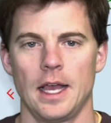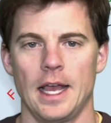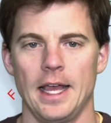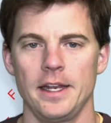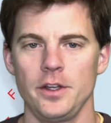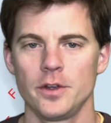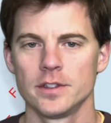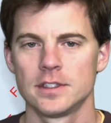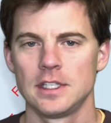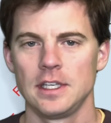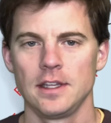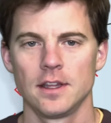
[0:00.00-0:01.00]
And you can
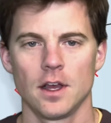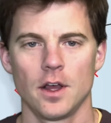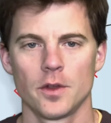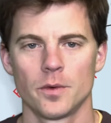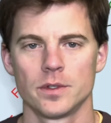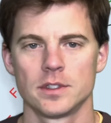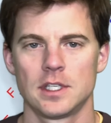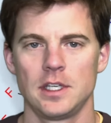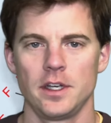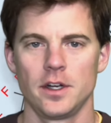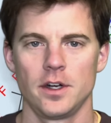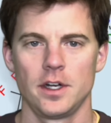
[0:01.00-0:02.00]
see the other ones
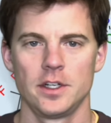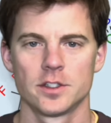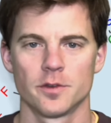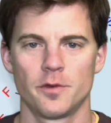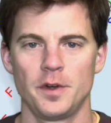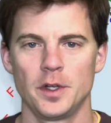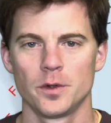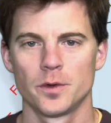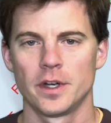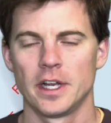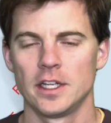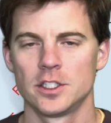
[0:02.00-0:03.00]
here. Here's a field
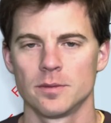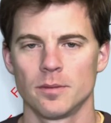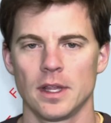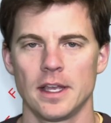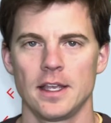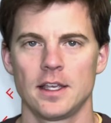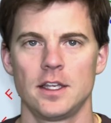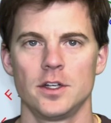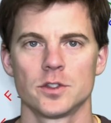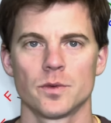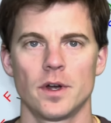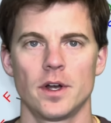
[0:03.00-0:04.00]
reagent blank.
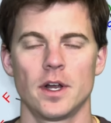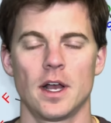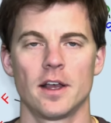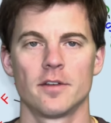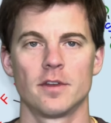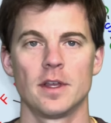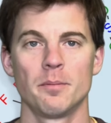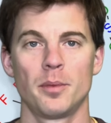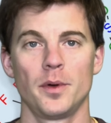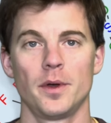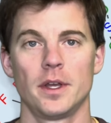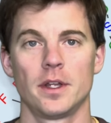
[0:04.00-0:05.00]
Here's where I've
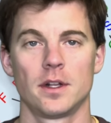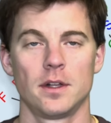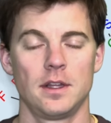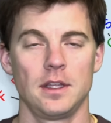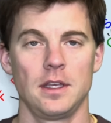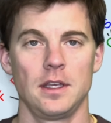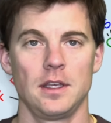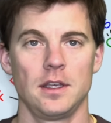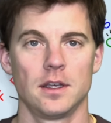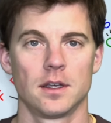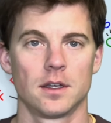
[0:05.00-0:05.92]
input the